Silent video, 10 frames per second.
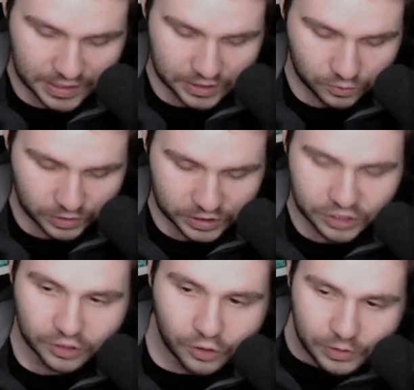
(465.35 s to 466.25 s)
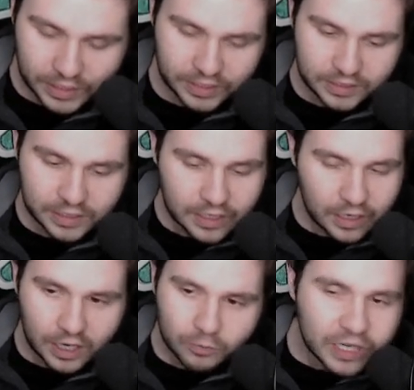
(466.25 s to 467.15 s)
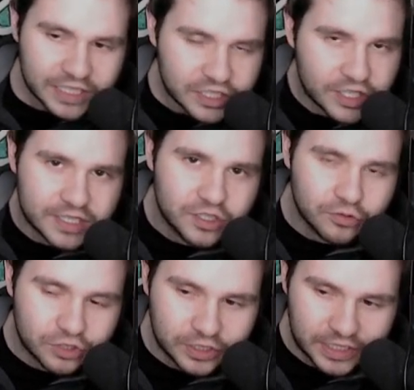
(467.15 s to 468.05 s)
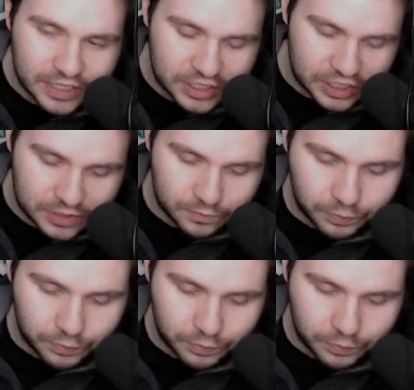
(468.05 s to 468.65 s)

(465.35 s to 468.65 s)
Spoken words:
So we're going to go in. What I suggest usually is just